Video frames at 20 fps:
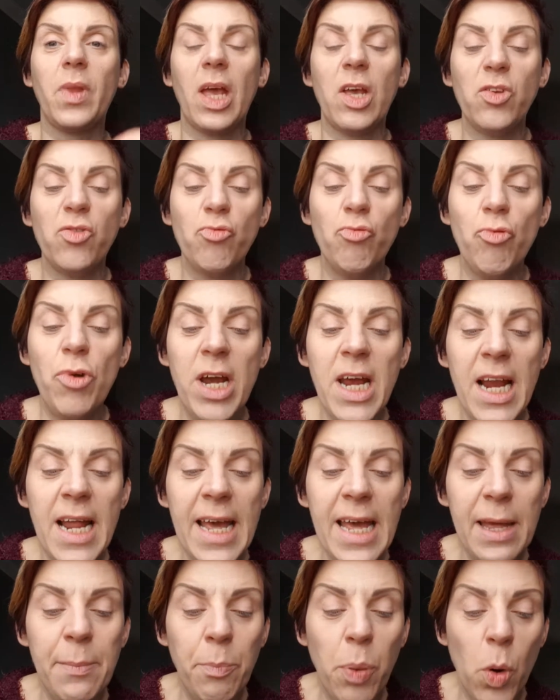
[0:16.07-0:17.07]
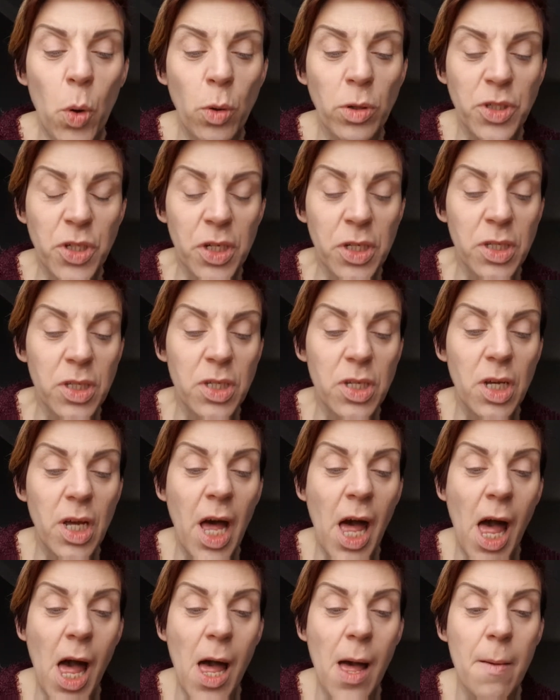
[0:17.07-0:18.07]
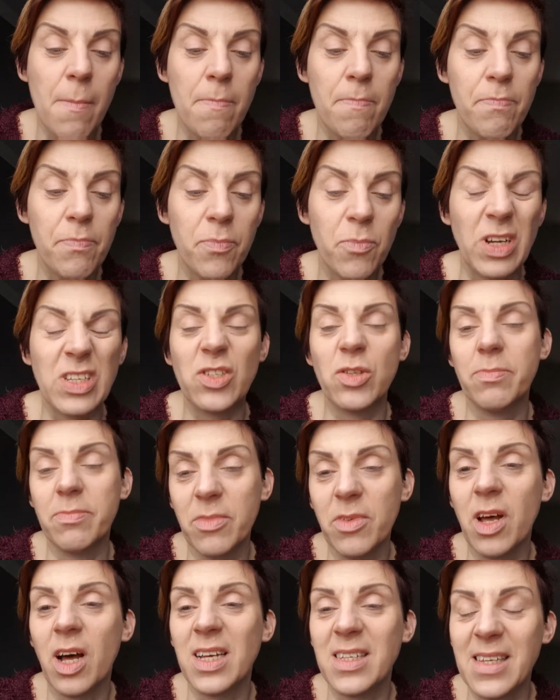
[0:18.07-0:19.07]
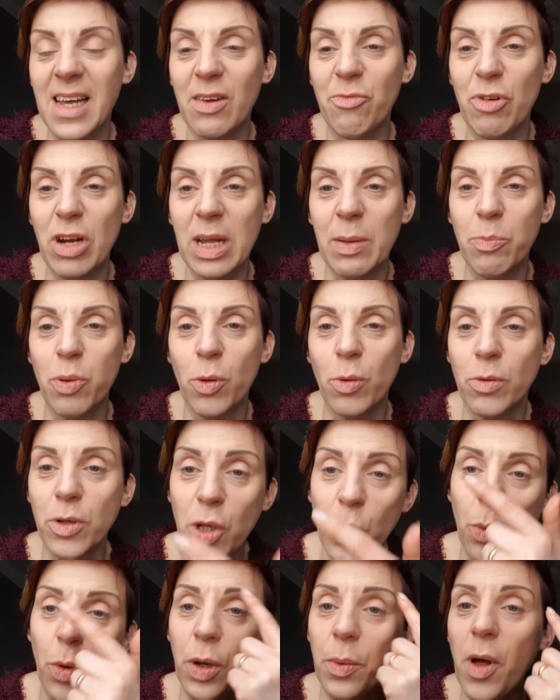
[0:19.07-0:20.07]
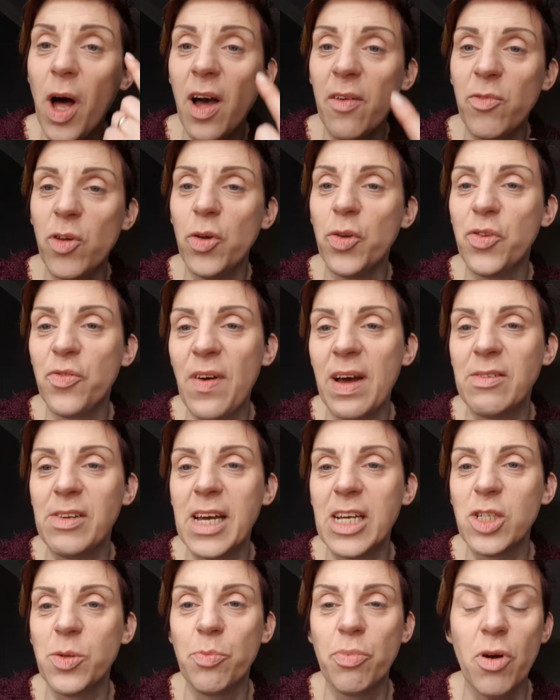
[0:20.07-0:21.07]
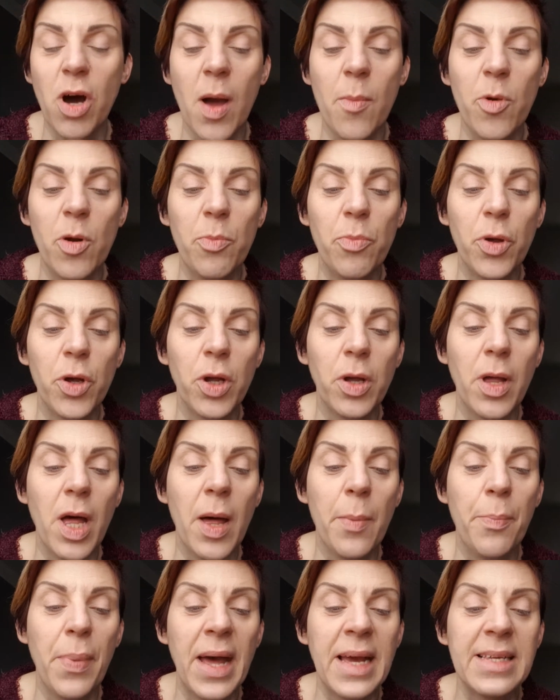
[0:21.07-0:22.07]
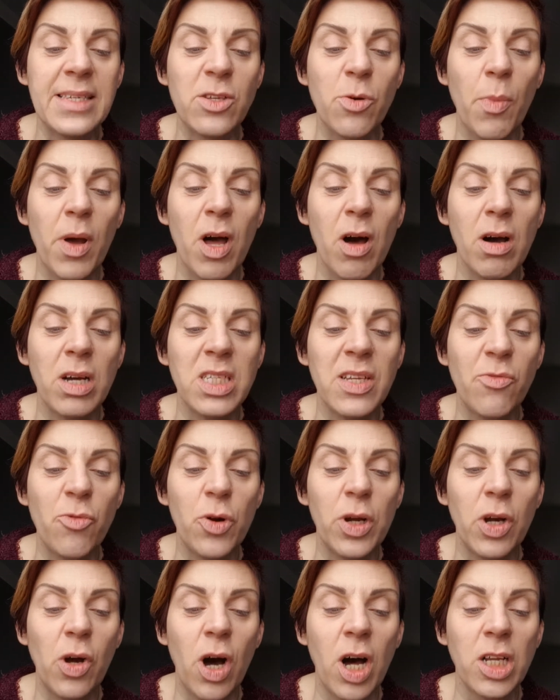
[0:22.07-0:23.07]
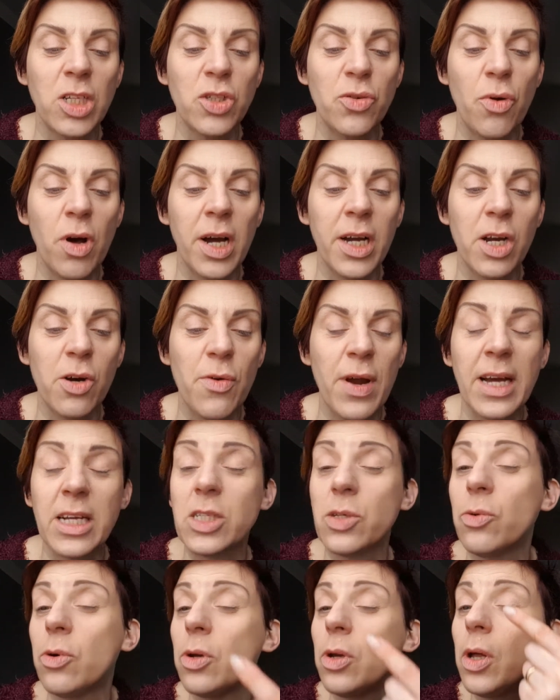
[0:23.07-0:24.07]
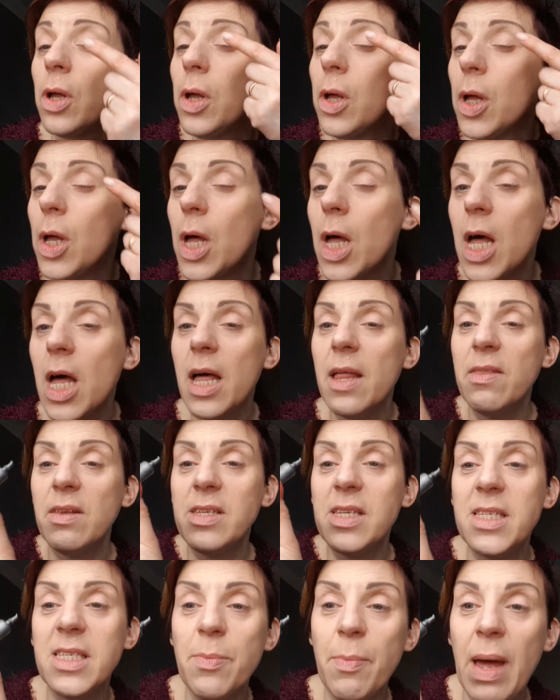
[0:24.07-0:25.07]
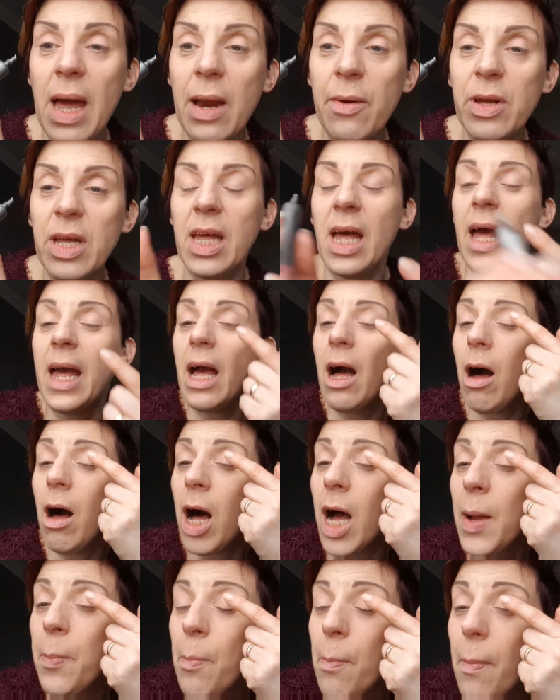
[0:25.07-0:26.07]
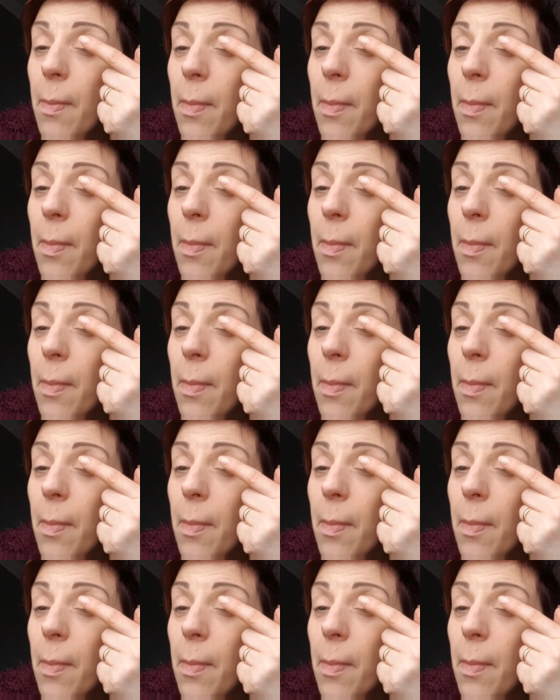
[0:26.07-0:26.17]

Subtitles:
it's really important, I say really important, I've used foundation primer and put a base on my eyes. I've already got under eye corrector on. This is the Mary Kay eye